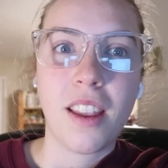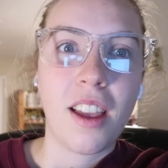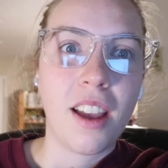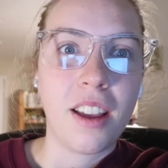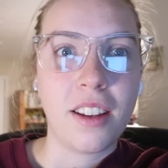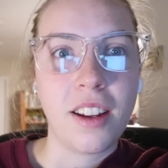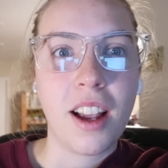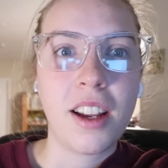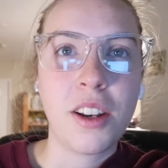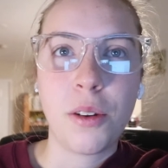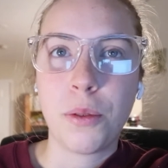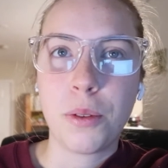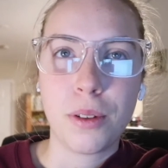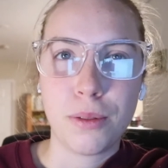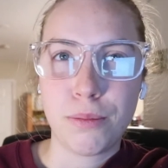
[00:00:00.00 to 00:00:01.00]
I
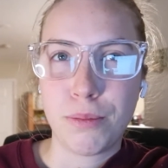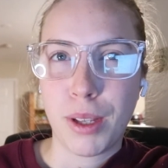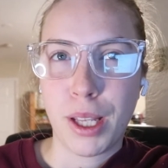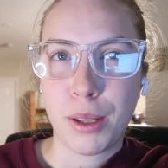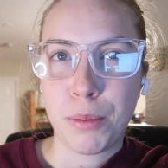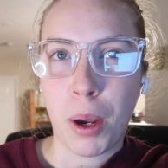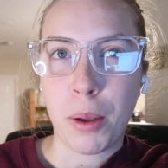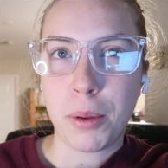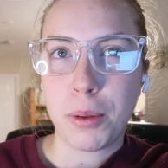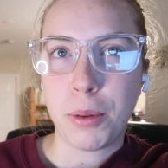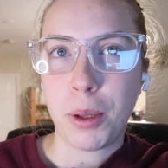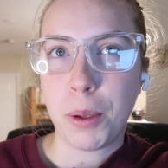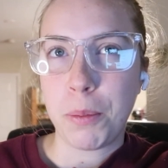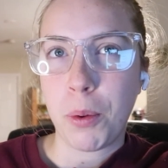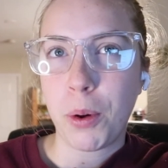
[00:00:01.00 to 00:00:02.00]
know it's probably
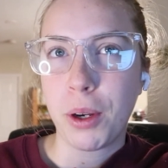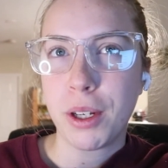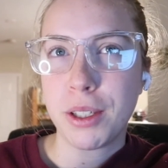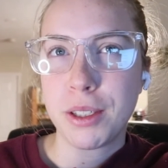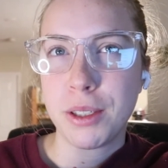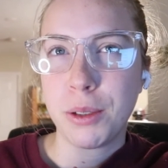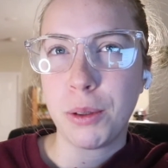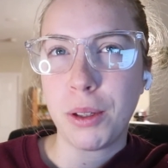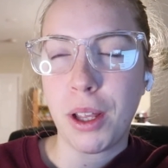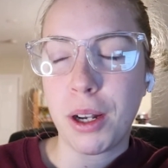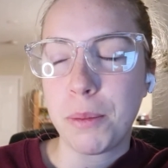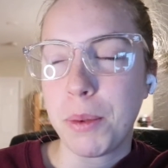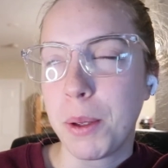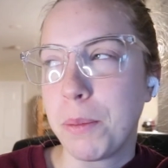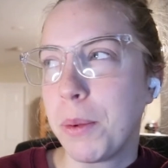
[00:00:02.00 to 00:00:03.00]
really boring to a lot
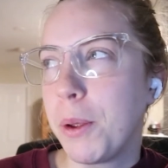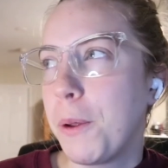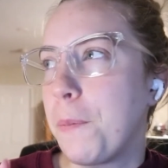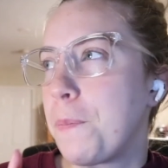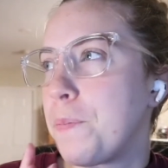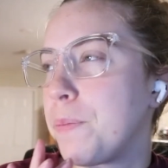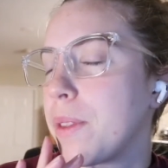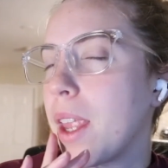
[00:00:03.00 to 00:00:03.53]
of people.